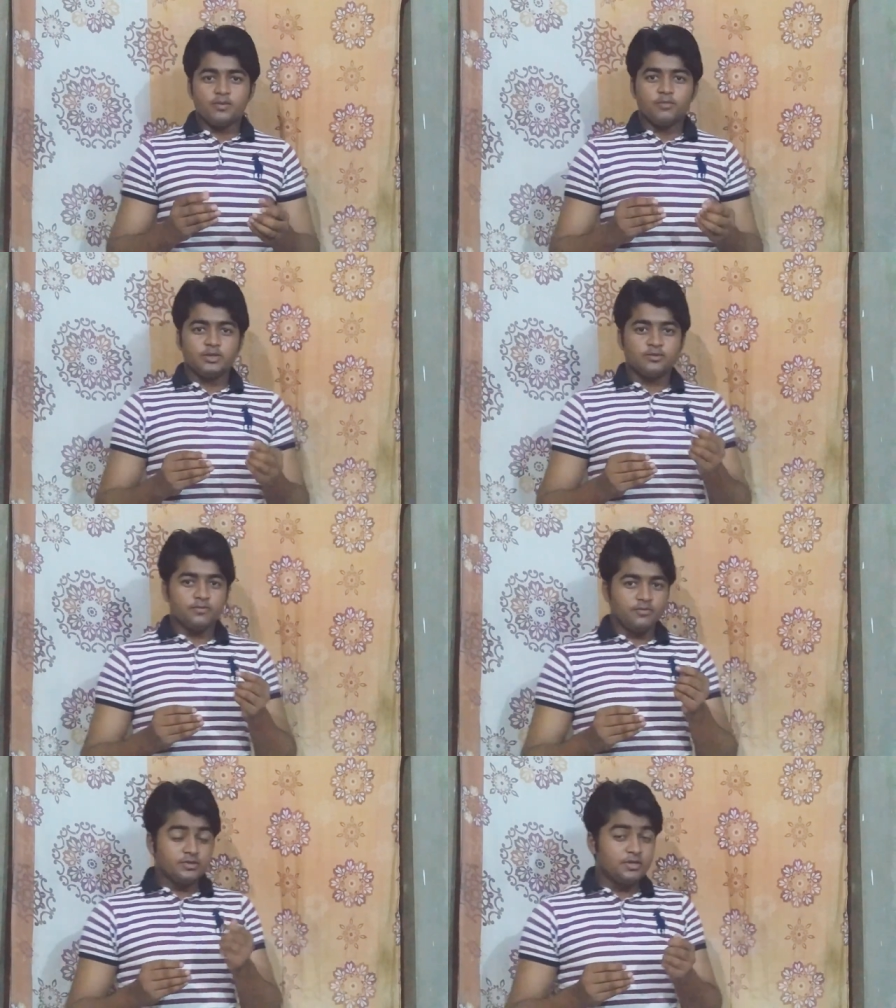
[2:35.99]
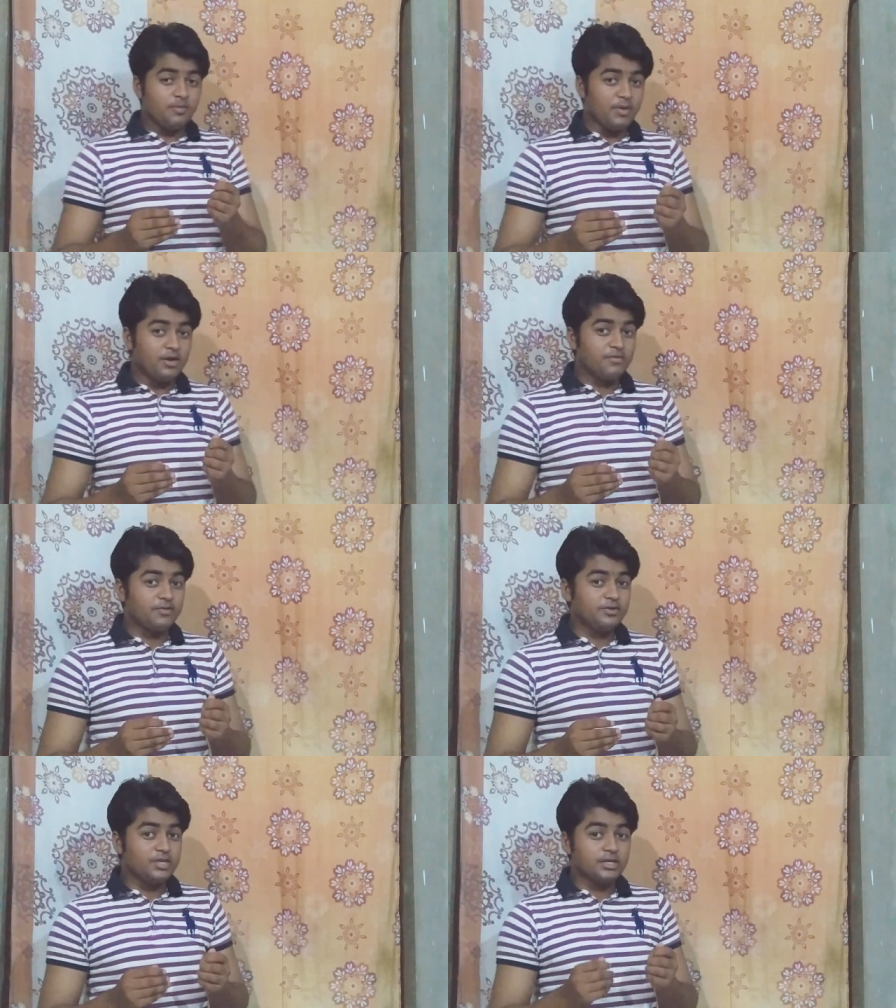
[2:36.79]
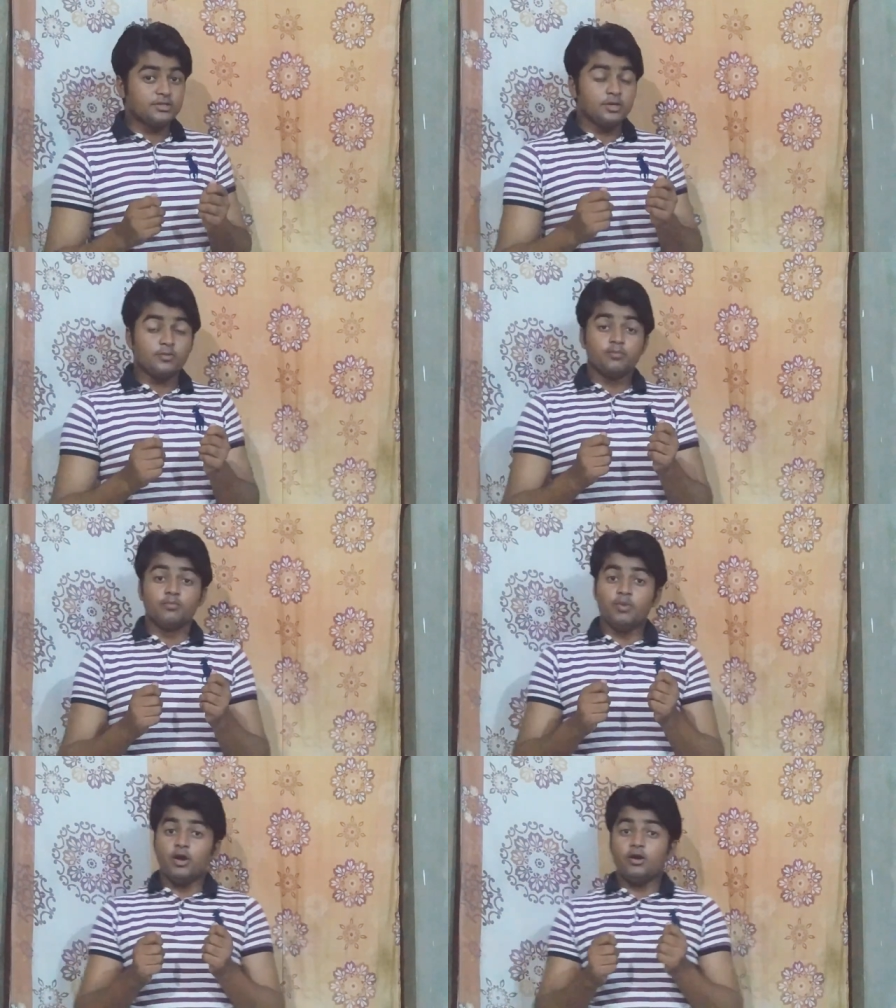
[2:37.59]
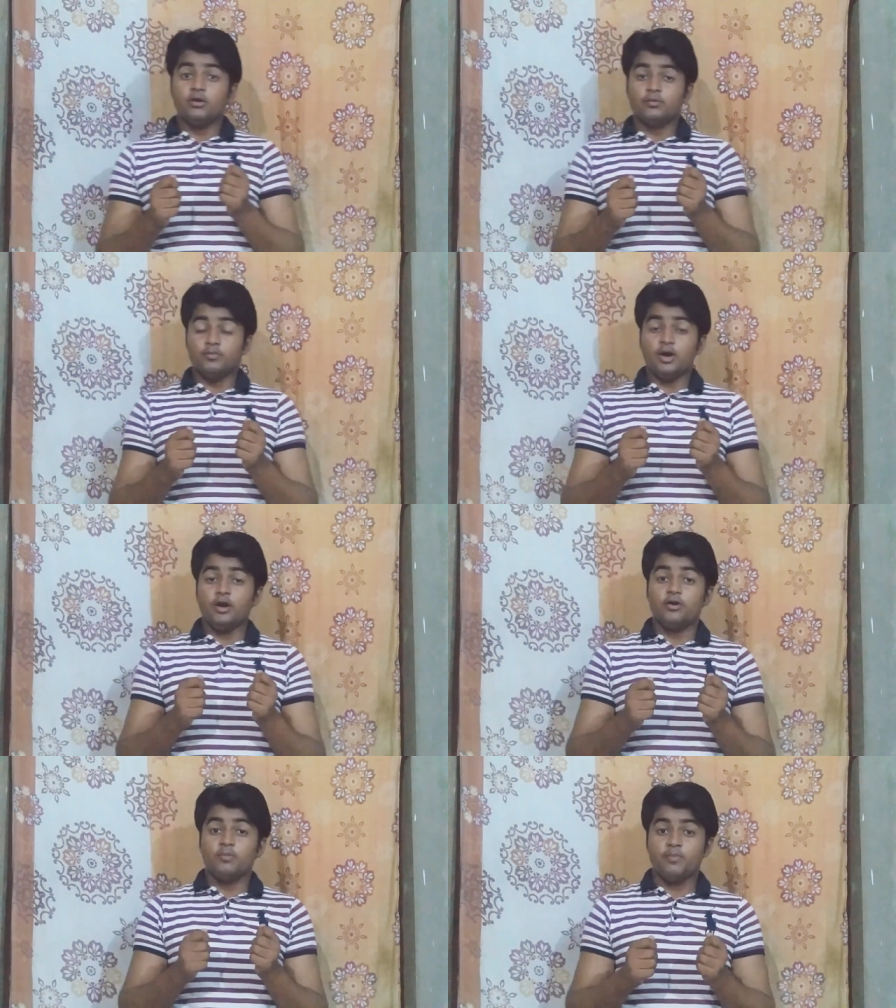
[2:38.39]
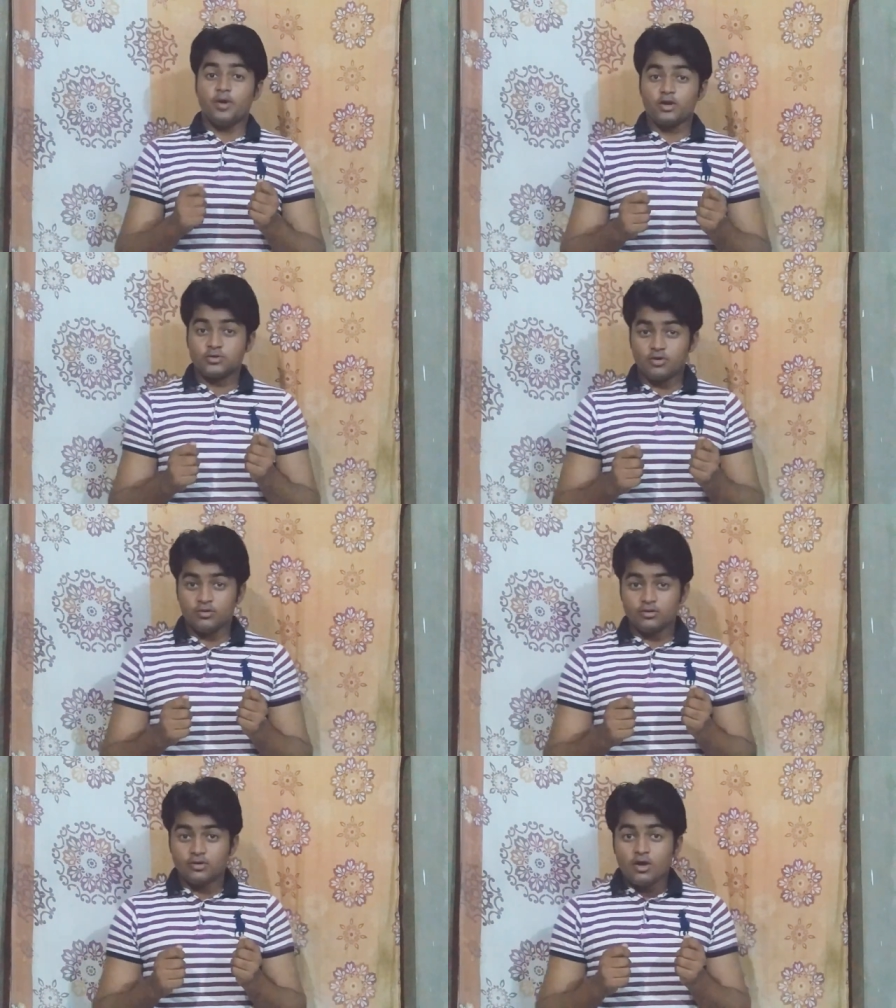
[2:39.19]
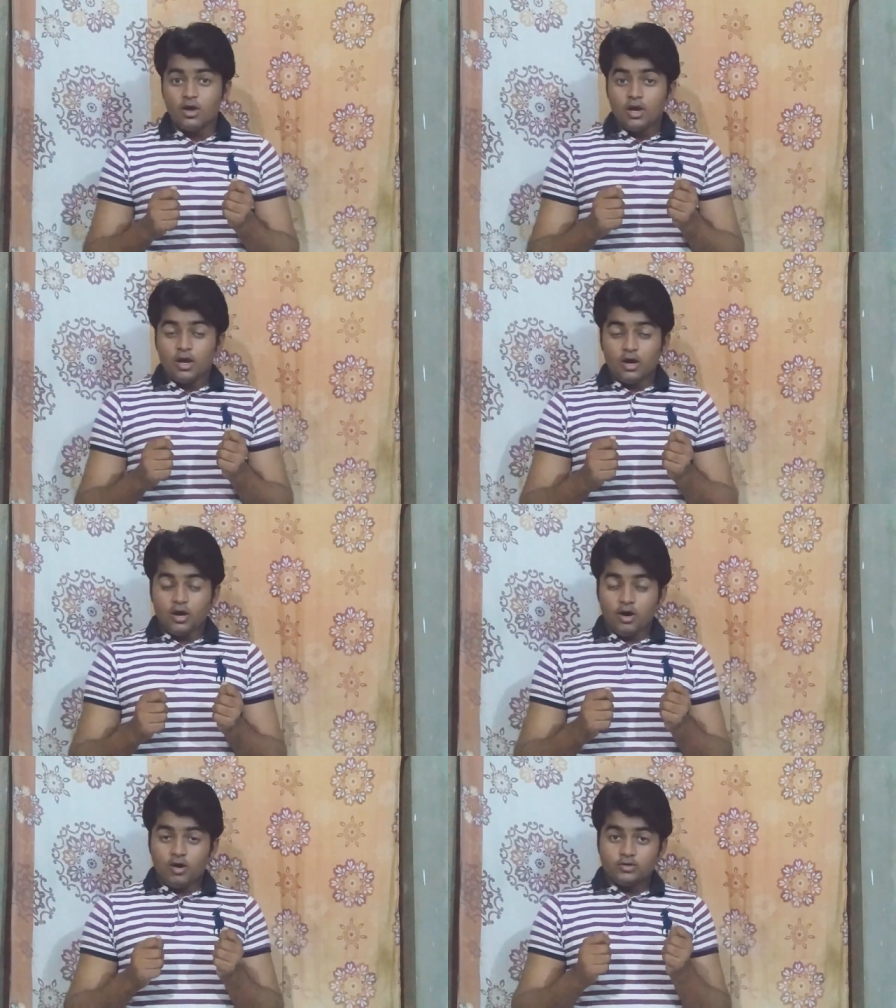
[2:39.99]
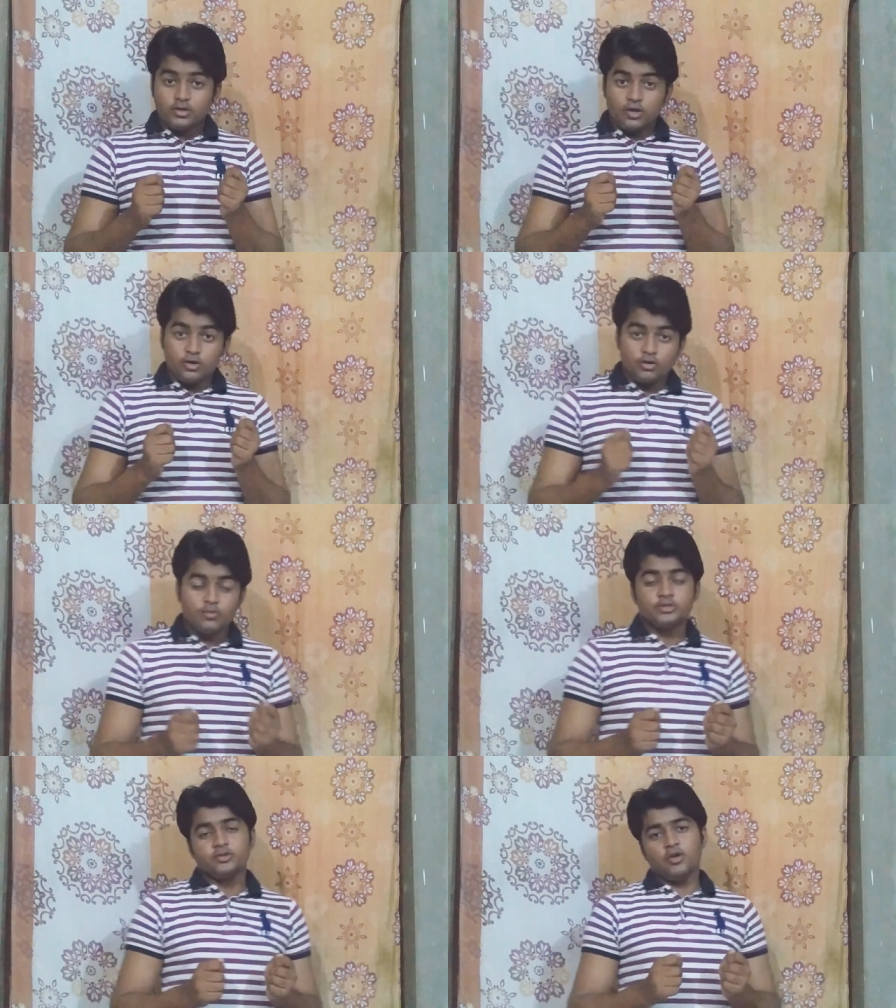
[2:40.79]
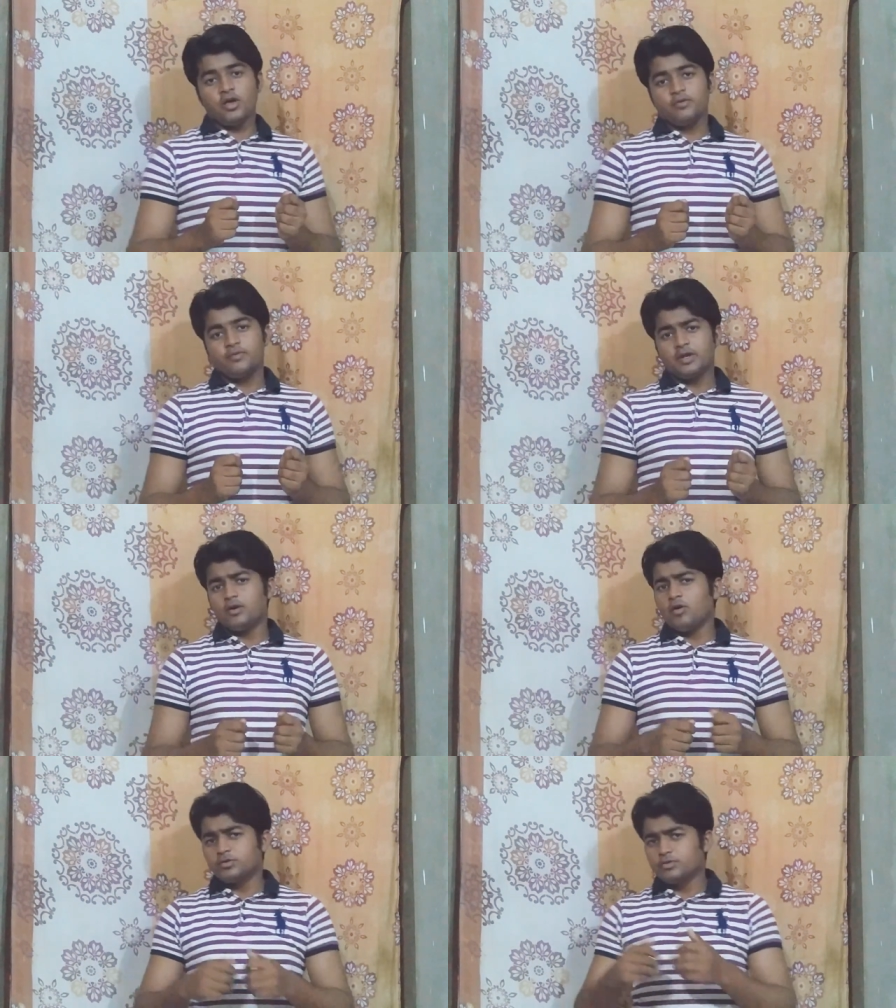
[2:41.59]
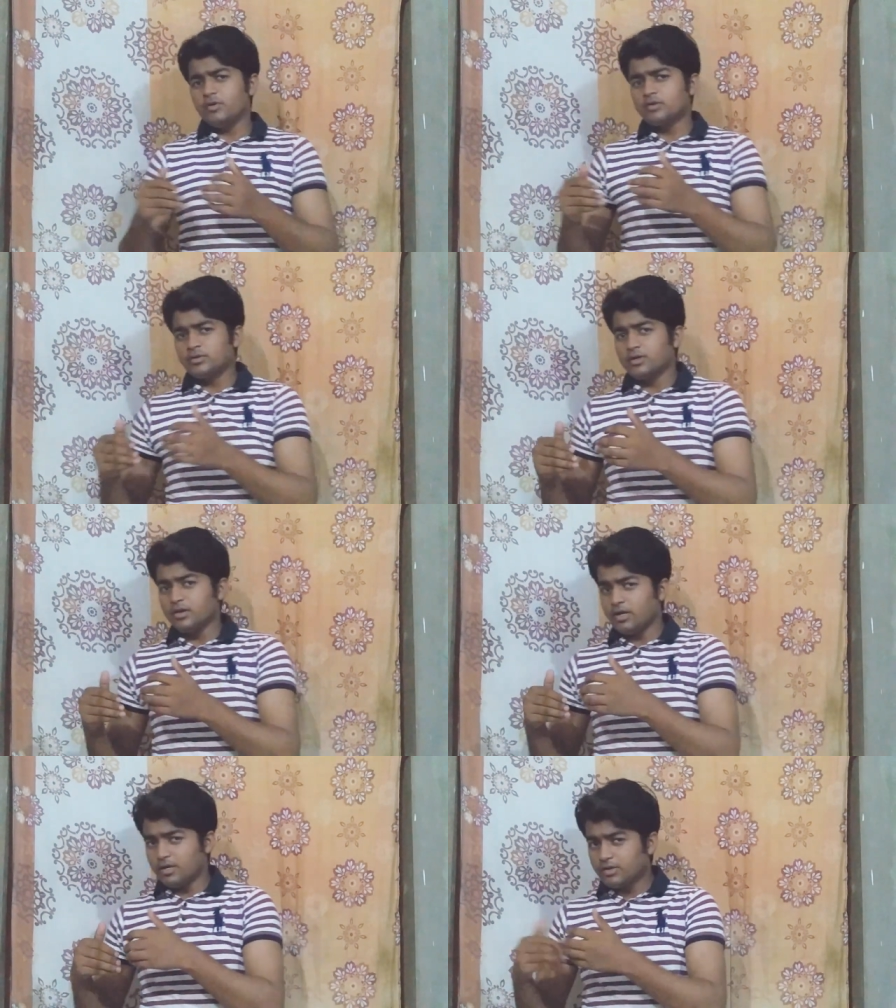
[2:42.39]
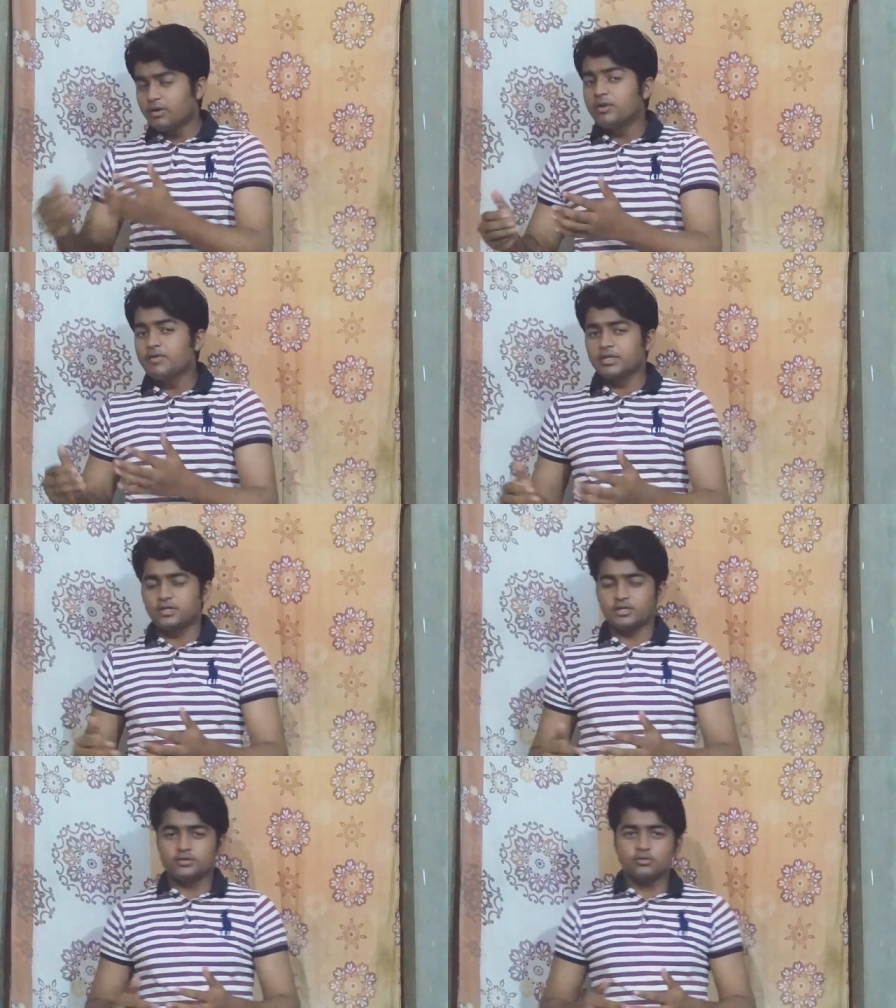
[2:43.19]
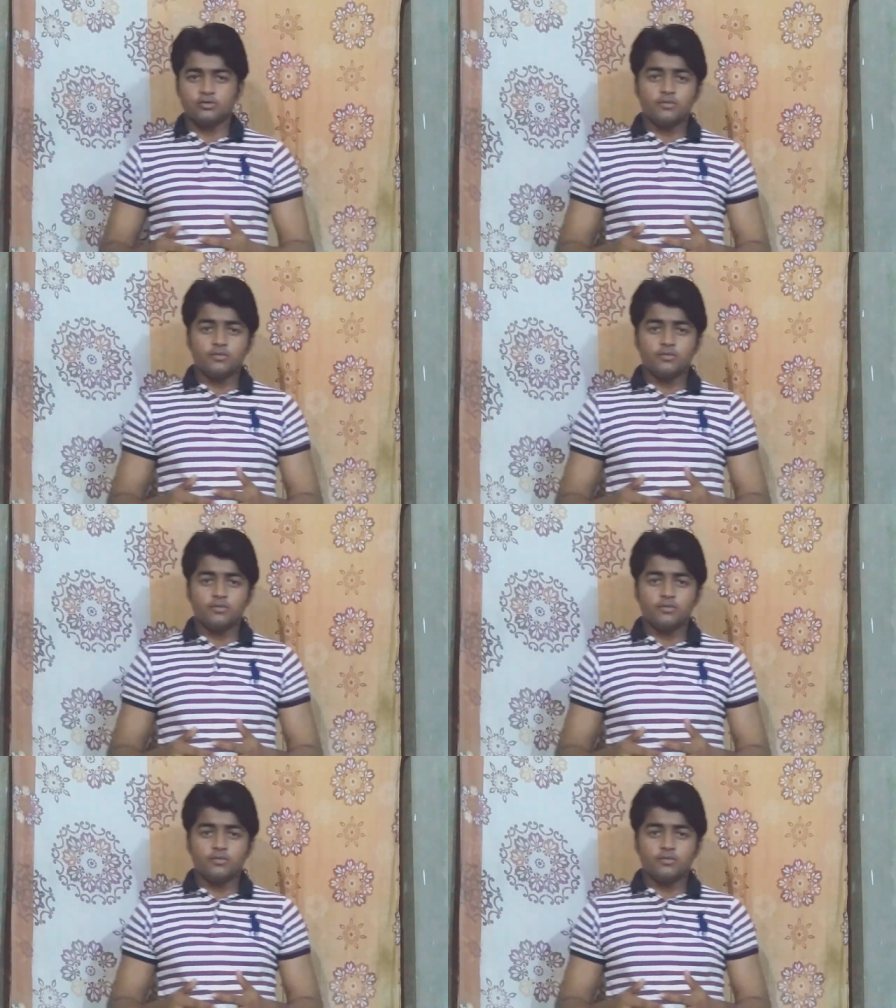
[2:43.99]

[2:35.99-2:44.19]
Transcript: But with the benefit, there is a bad impact on the human's life and also on the other living things.